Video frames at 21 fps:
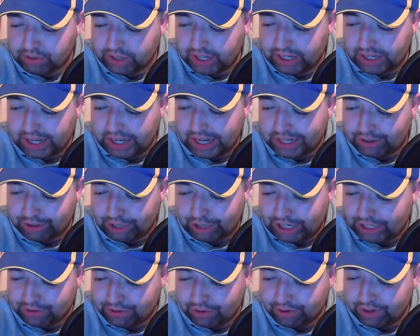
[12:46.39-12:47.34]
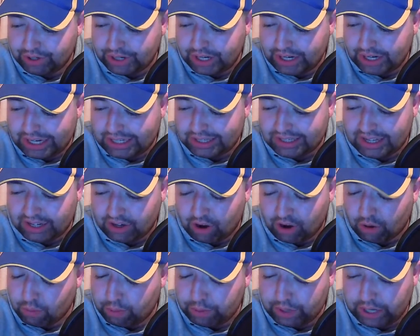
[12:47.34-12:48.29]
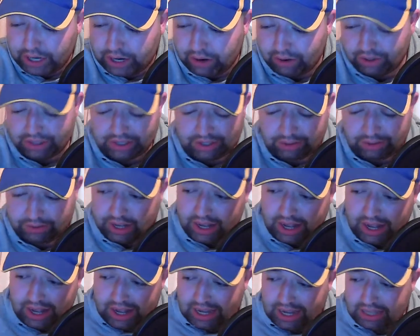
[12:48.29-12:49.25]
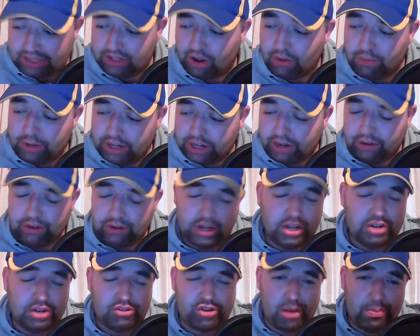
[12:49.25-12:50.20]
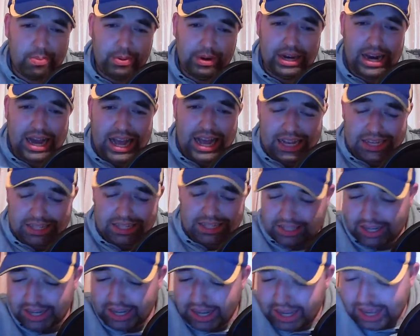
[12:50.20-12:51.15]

It's running in listed company here. It's coming down in a drop in class.